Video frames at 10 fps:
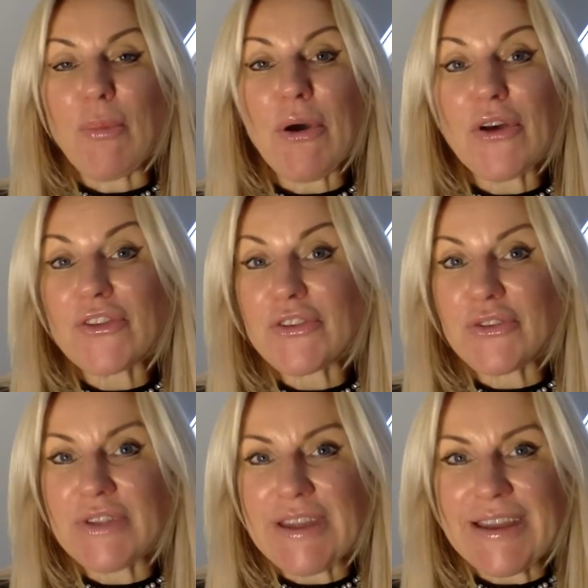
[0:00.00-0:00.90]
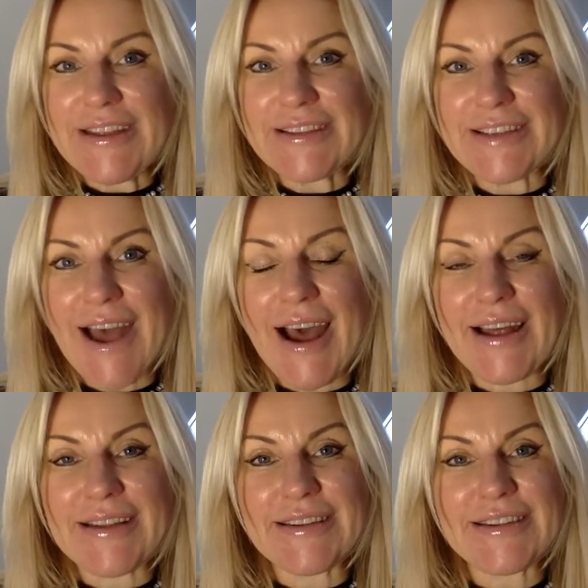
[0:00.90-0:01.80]
personal needs
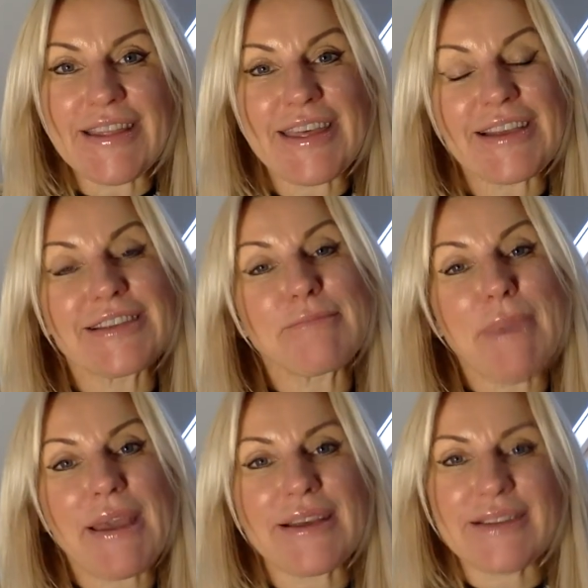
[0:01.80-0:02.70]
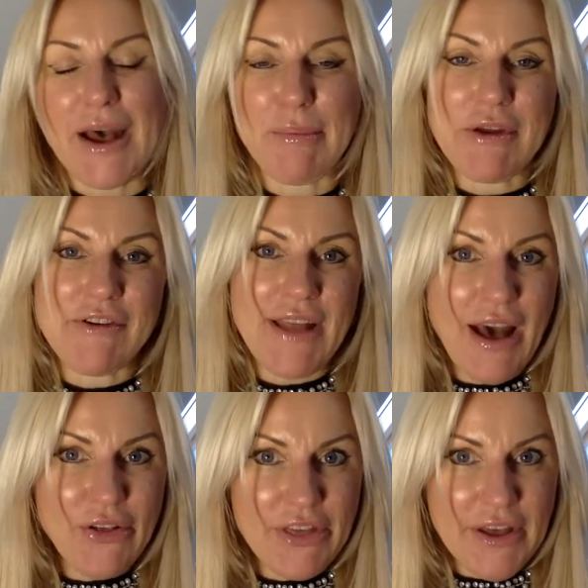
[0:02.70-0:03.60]
and things that make us happier and
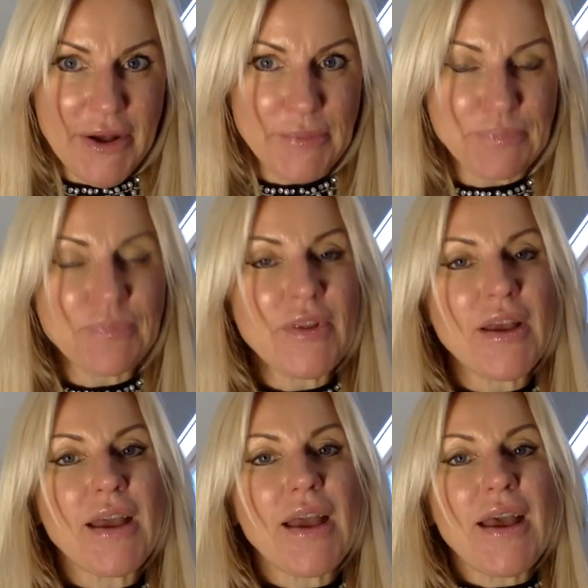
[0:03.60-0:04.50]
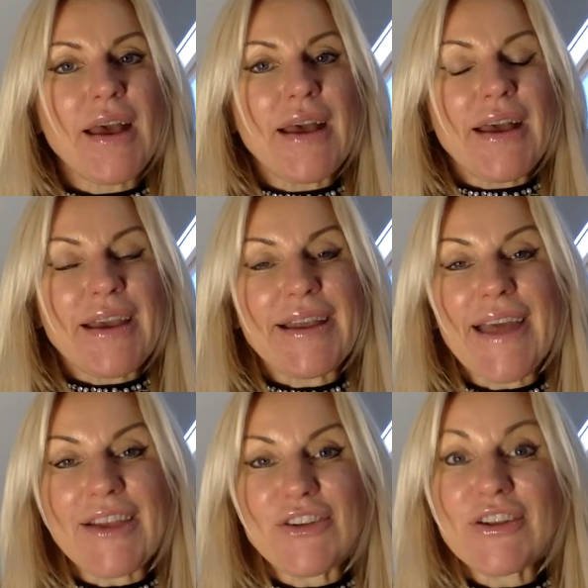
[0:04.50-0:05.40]
healthier.
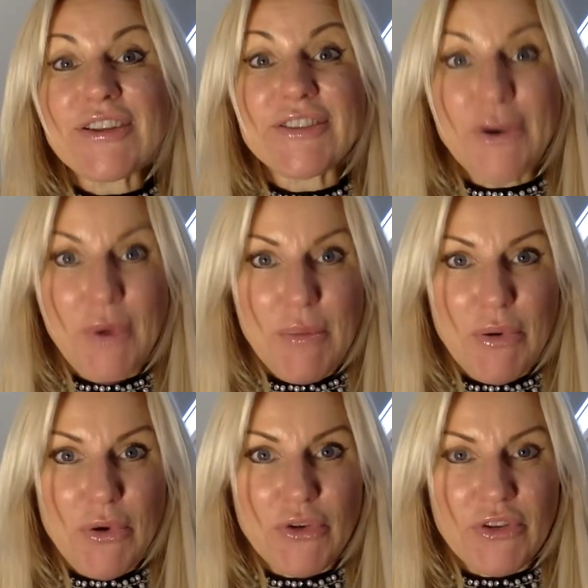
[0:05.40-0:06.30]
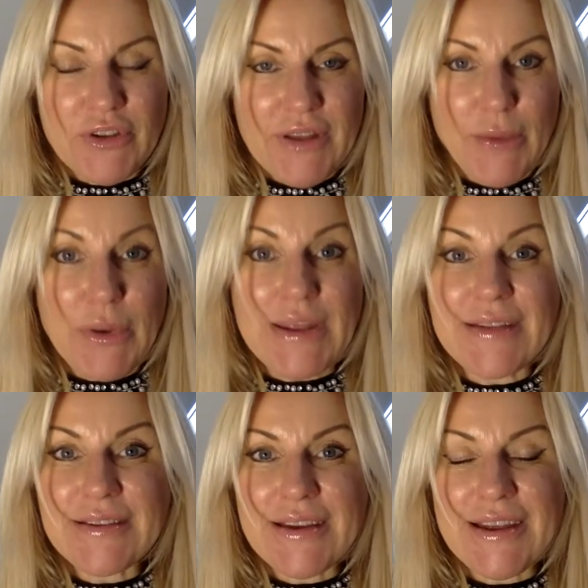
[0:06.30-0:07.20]
Connection is so important. Now, we need
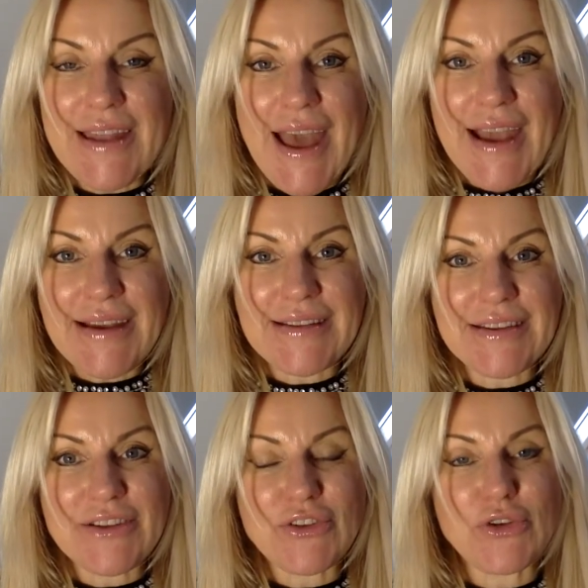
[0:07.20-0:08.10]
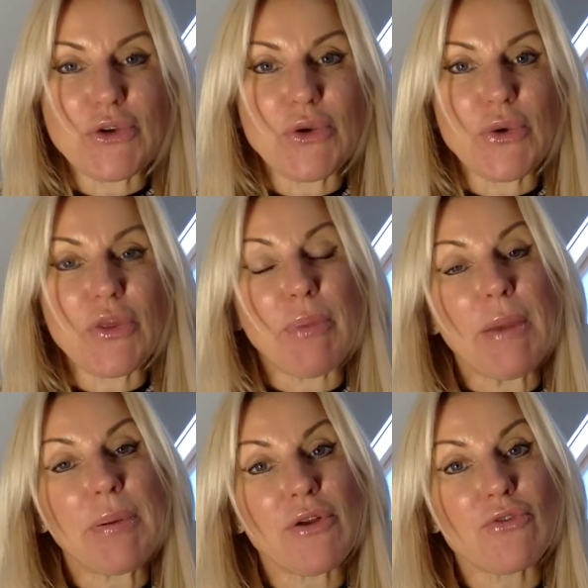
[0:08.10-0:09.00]
to connect to the
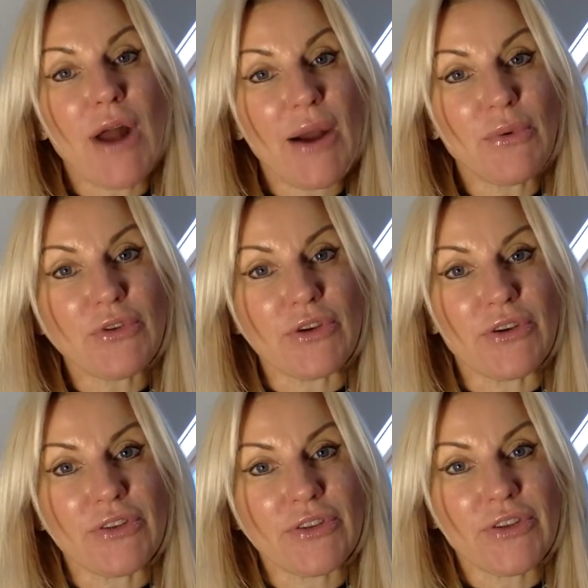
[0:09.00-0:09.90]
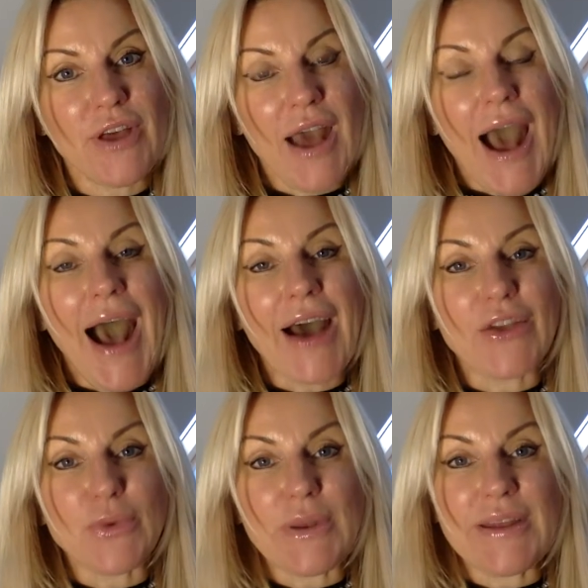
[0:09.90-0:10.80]
people around us,
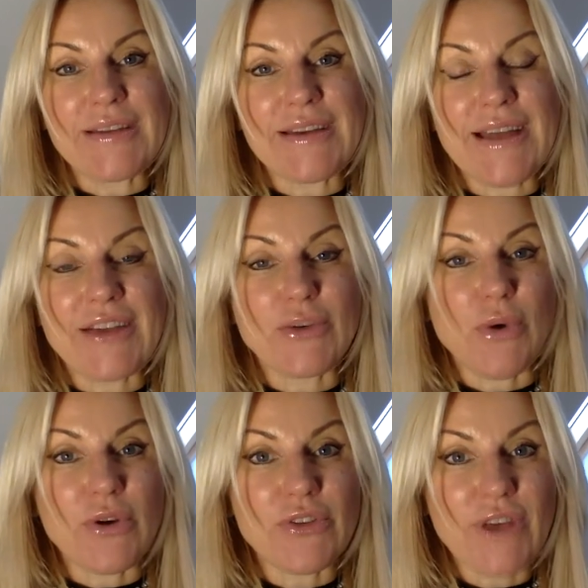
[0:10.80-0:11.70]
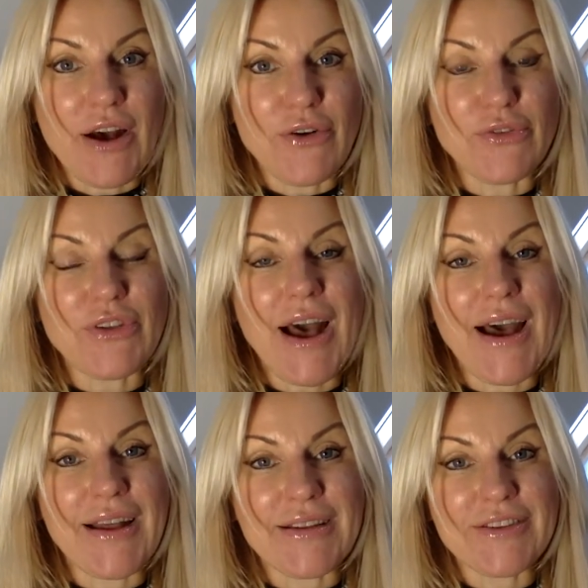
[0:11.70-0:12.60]
and we need to connect to ourselves
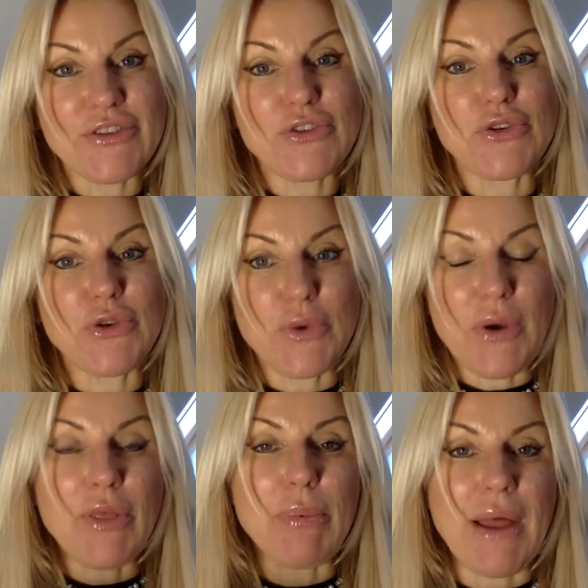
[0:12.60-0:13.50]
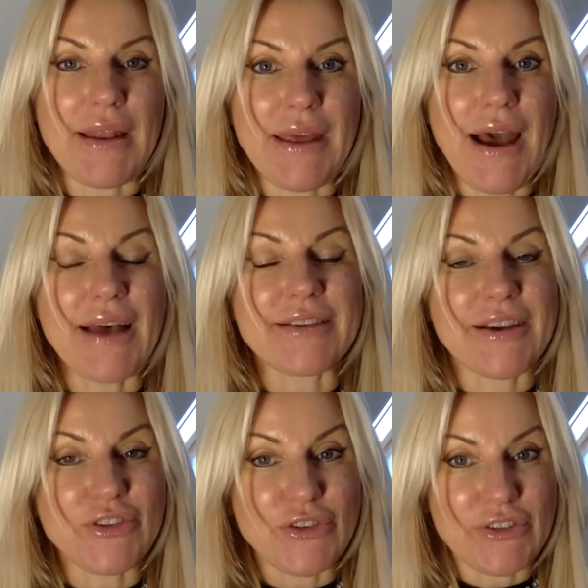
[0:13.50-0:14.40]
and to the planet, as
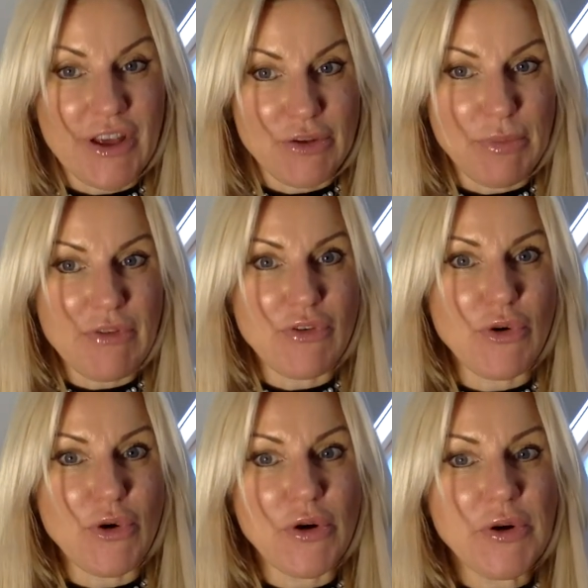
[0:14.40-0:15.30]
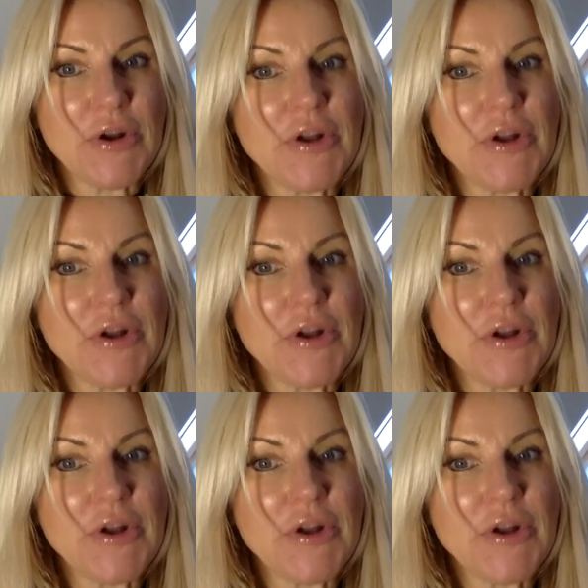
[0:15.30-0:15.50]
I just said before.